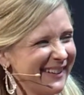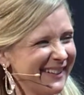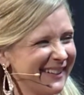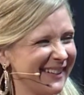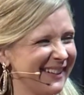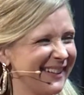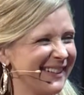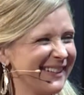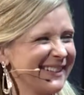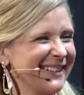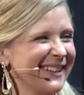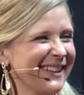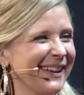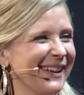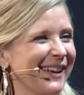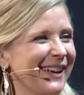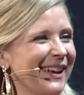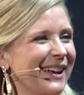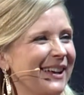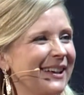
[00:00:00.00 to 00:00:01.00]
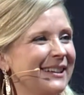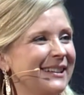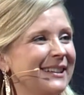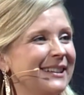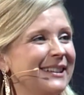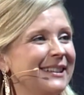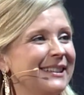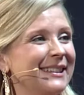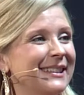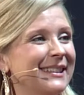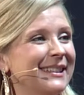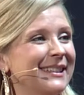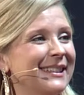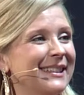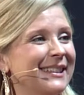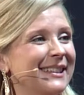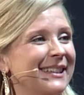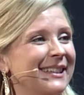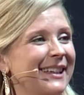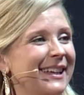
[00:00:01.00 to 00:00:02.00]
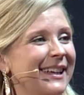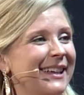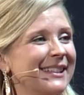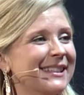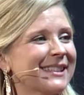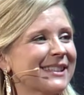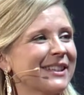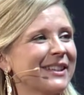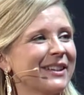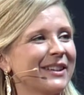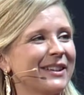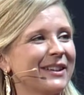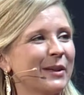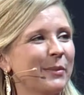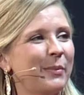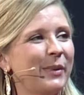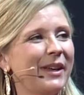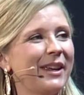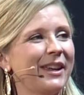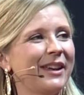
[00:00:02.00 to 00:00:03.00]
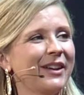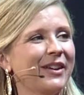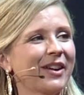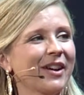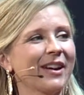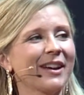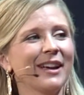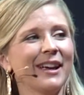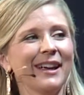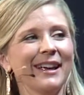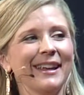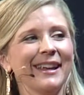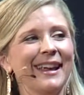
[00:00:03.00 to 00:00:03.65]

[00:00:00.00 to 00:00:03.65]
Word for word: Like, well, we're all dust and it's like, gonna return be, to nothing.